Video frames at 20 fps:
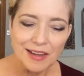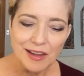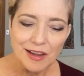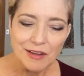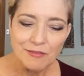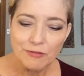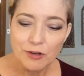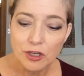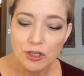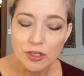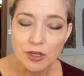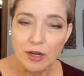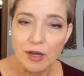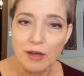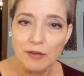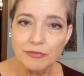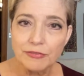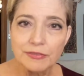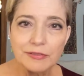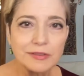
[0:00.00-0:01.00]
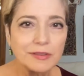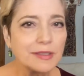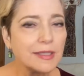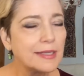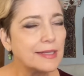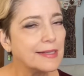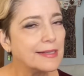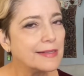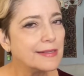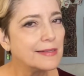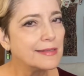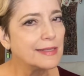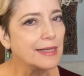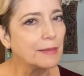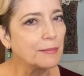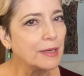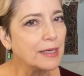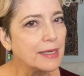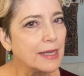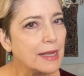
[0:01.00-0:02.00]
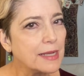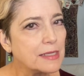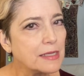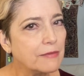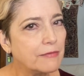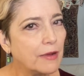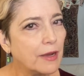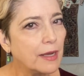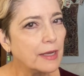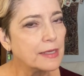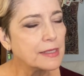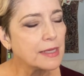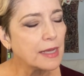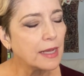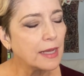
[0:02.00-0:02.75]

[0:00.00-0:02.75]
First off, take my dad's advice